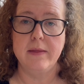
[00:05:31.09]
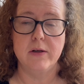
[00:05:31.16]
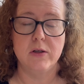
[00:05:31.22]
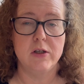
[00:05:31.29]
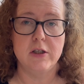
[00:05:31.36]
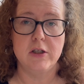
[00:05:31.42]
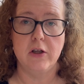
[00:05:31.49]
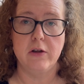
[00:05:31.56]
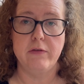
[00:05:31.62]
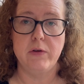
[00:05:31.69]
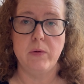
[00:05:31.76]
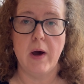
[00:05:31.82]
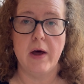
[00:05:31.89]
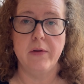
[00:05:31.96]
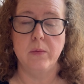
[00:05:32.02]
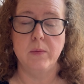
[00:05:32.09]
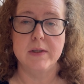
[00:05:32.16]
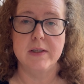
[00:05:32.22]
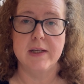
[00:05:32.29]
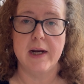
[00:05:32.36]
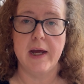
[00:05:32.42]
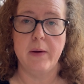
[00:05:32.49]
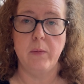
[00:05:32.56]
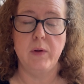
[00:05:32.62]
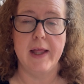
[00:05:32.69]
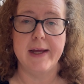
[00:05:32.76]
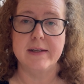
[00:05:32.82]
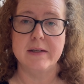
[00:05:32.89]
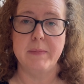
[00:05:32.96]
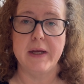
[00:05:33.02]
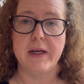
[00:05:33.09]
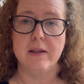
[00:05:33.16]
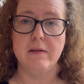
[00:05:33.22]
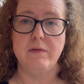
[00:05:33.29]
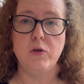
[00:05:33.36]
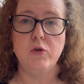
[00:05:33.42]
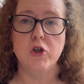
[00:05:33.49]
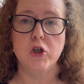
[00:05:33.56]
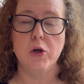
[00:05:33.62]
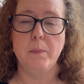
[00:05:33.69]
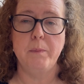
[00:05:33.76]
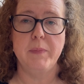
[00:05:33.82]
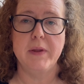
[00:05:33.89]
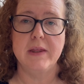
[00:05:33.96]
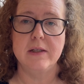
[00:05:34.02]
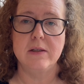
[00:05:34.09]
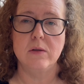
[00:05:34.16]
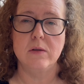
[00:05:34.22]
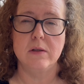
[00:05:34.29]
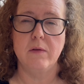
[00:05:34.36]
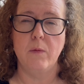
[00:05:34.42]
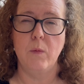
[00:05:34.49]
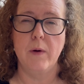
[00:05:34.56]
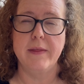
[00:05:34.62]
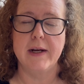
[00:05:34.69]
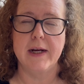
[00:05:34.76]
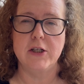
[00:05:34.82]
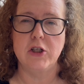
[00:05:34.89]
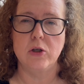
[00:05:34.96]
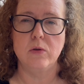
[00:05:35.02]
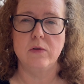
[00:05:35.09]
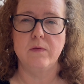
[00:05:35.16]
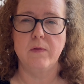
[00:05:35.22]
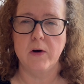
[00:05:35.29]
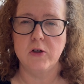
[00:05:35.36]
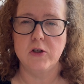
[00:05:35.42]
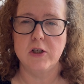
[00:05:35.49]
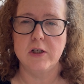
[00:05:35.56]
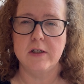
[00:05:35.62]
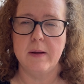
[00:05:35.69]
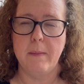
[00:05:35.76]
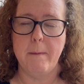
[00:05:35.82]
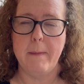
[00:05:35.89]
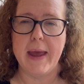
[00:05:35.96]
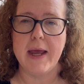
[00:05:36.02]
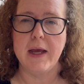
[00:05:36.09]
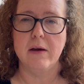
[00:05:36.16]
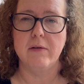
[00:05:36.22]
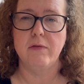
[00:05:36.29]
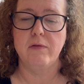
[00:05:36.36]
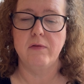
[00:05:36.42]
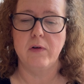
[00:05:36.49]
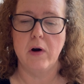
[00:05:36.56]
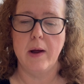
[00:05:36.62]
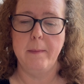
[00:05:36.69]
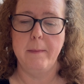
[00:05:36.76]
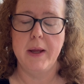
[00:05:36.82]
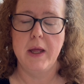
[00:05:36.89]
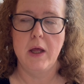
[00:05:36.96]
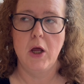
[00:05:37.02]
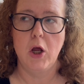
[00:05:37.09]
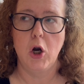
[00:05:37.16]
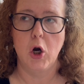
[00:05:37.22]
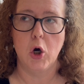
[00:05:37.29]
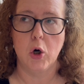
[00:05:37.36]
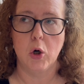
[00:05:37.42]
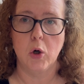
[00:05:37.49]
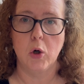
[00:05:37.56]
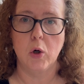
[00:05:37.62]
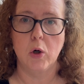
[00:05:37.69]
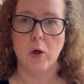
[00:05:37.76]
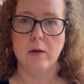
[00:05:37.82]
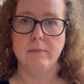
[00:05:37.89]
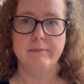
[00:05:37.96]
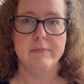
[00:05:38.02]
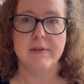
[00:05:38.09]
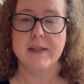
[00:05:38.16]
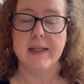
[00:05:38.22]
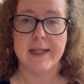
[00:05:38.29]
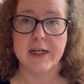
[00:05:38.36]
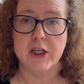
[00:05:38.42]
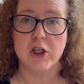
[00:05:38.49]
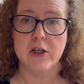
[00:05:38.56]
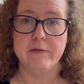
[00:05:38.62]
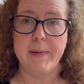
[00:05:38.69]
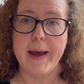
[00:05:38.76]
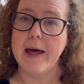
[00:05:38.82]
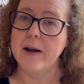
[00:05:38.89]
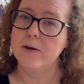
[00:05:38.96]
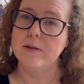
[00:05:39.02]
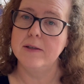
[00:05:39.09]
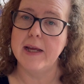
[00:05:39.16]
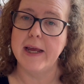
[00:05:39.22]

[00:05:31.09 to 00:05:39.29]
There's still a few other ones that I would like to make in the future, but this is the one that I chose first to make from her selection of patterns.